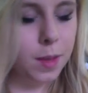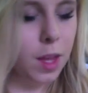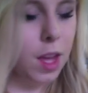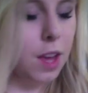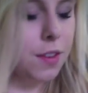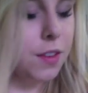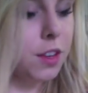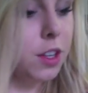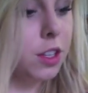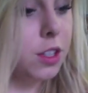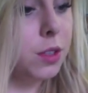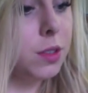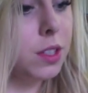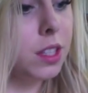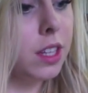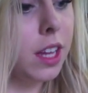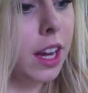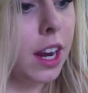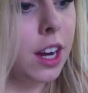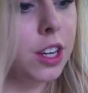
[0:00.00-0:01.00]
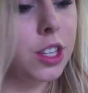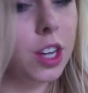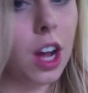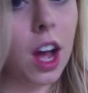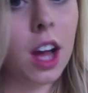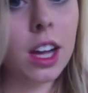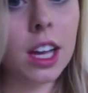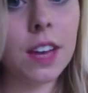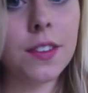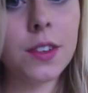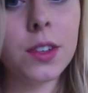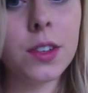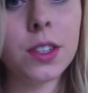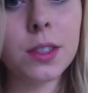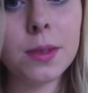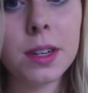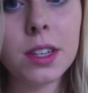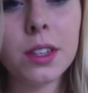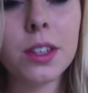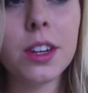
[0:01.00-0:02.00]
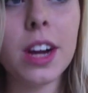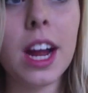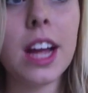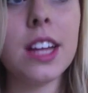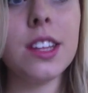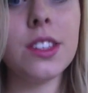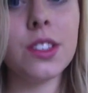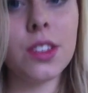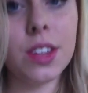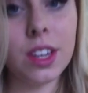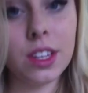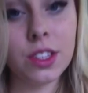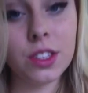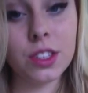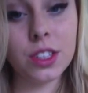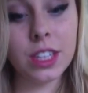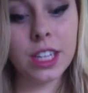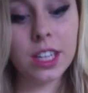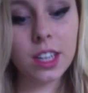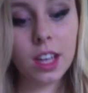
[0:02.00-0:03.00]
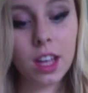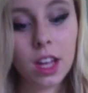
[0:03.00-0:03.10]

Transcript: if you're using the hair chalk, if you just want to do your ends or like a streak,